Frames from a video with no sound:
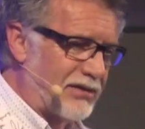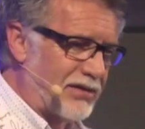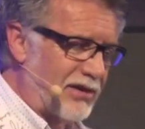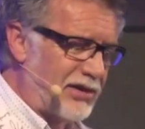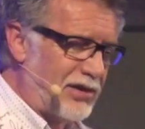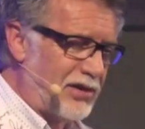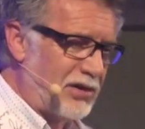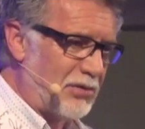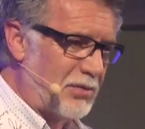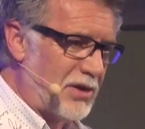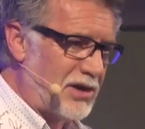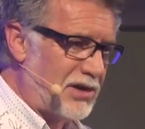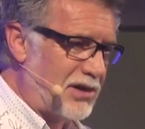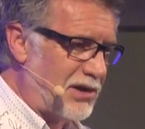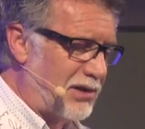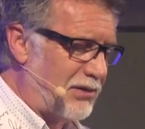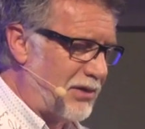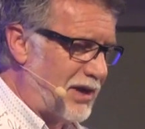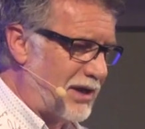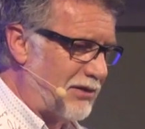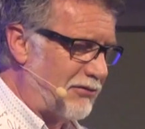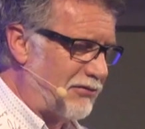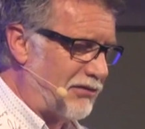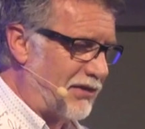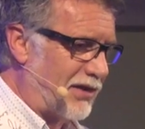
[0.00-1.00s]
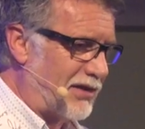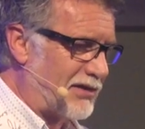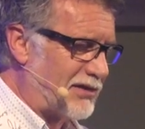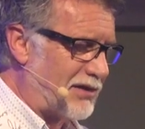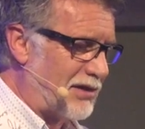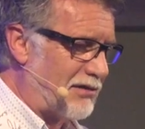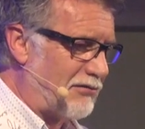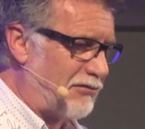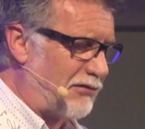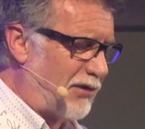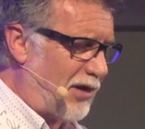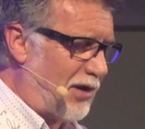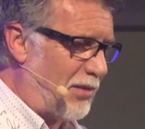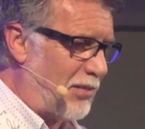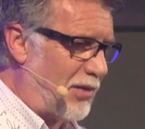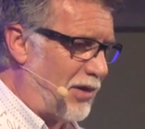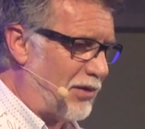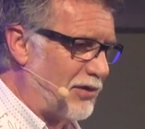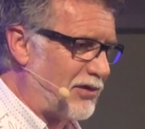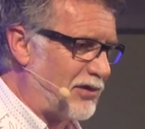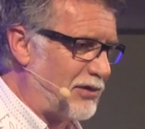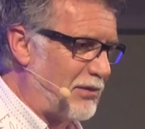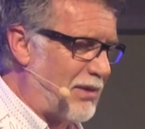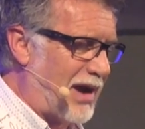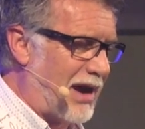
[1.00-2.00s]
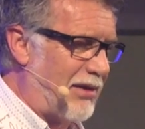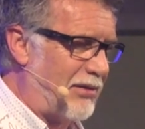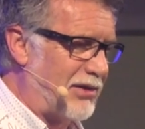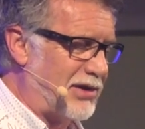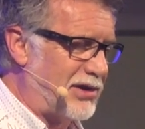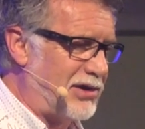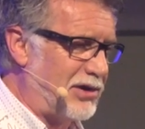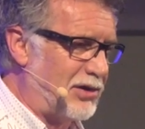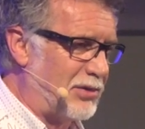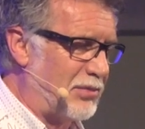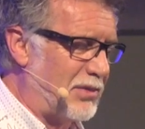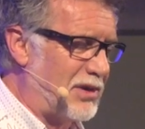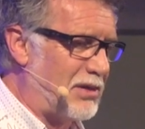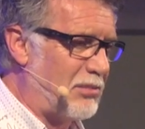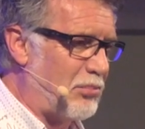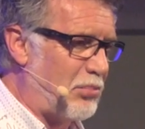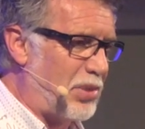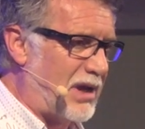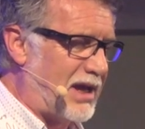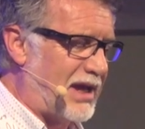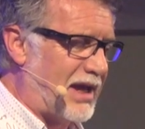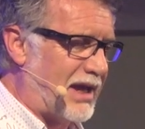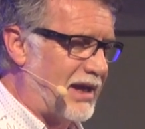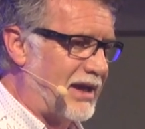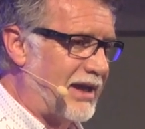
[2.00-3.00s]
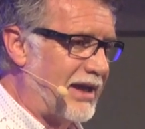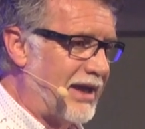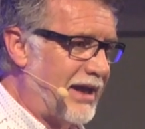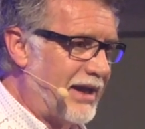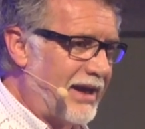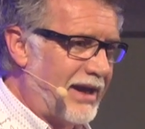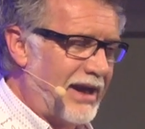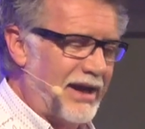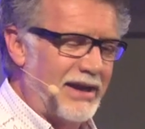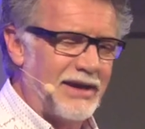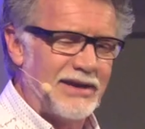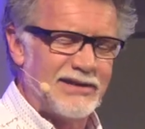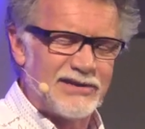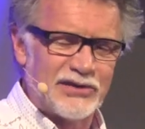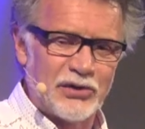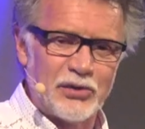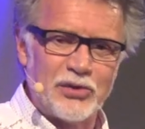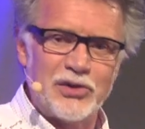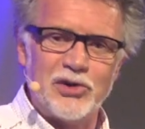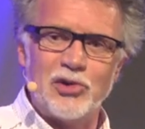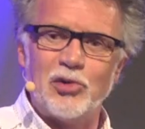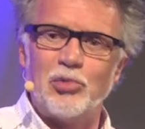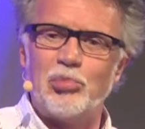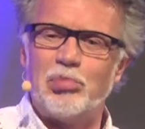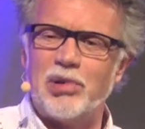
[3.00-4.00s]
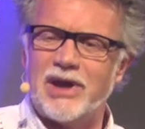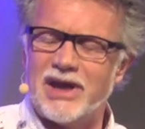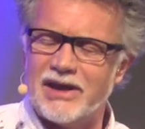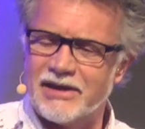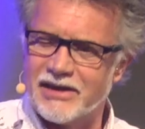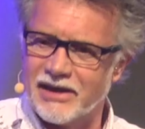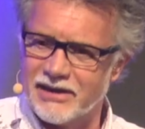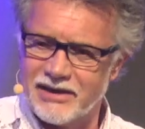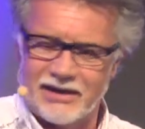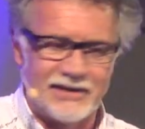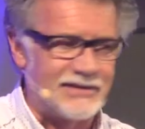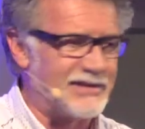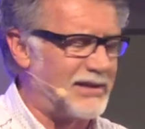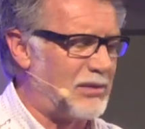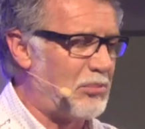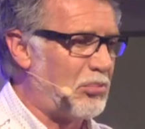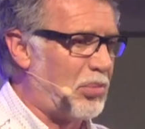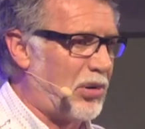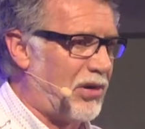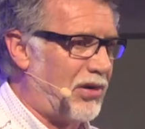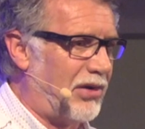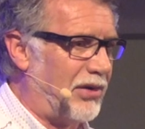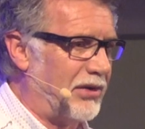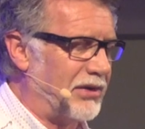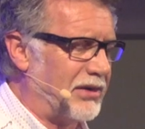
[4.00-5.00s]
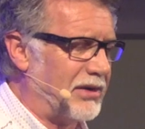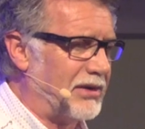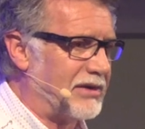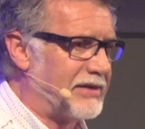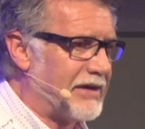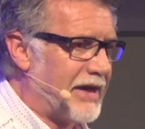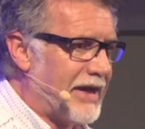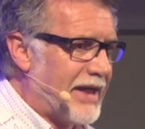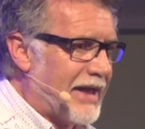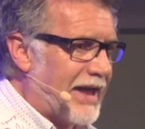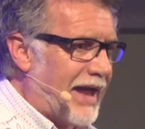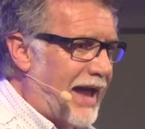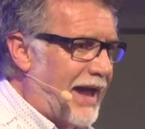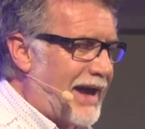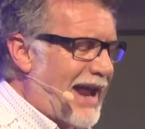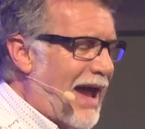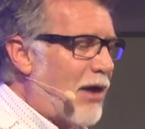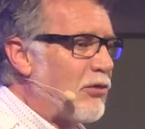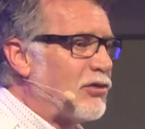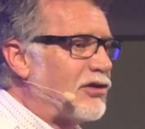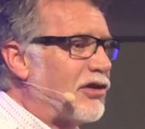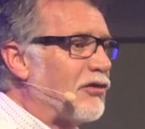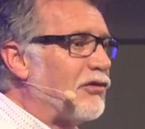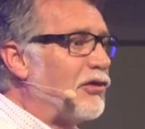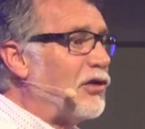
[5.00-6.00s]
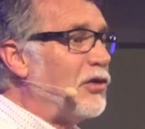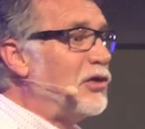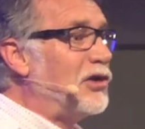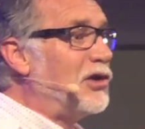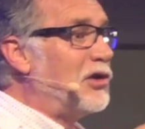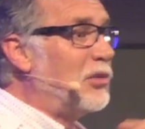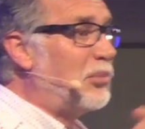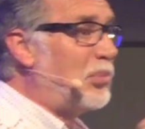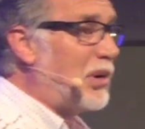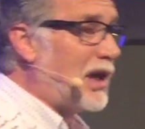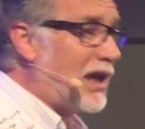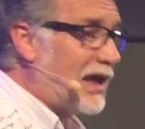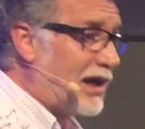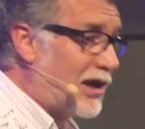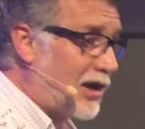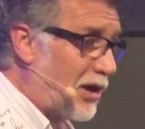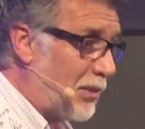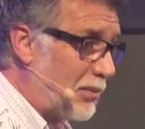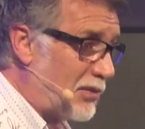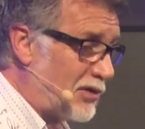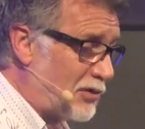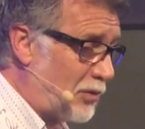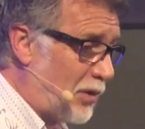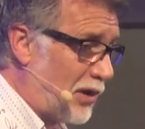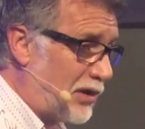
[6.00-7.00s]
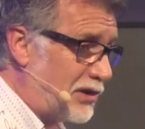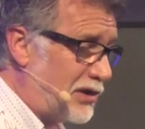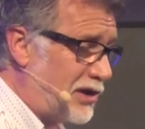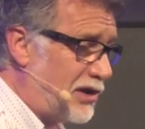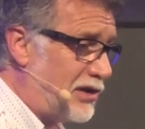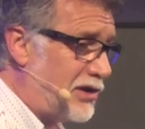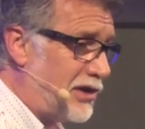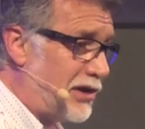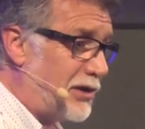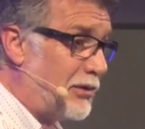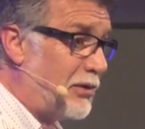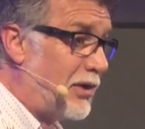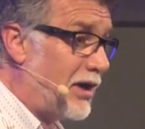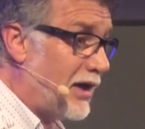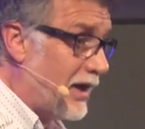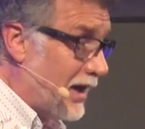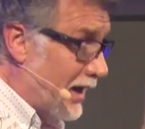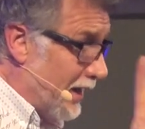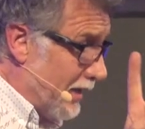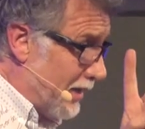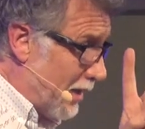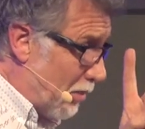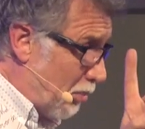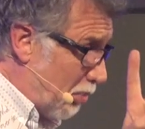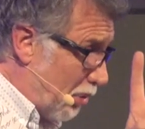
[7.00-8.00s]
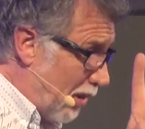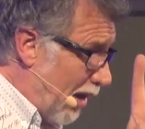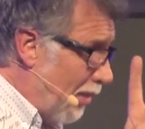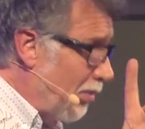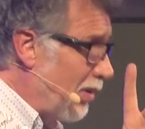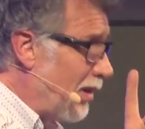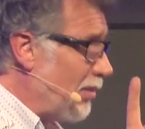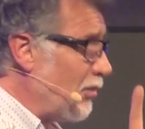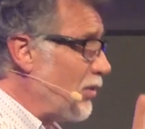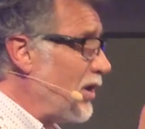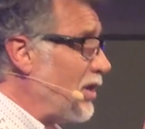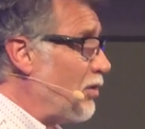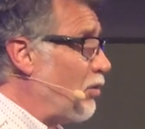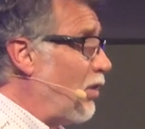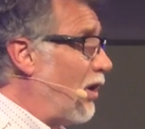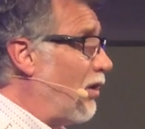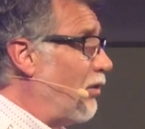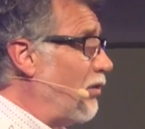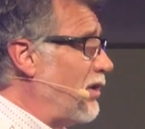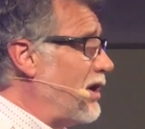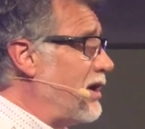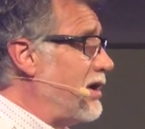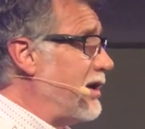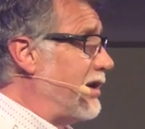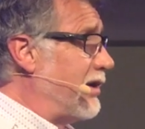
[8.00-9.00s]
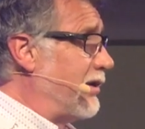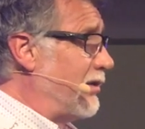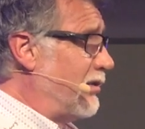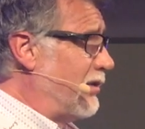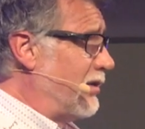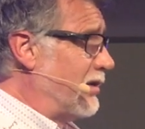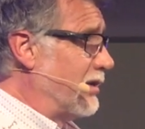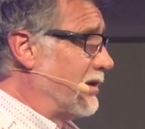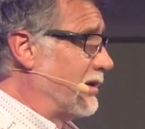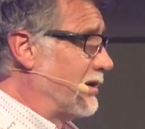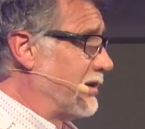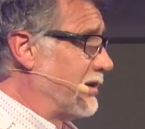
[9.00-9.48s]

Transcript: a human doing. First and foremost, you are a human being. It is who you be that is important, and out of who you be comes what you do. The problem with what we do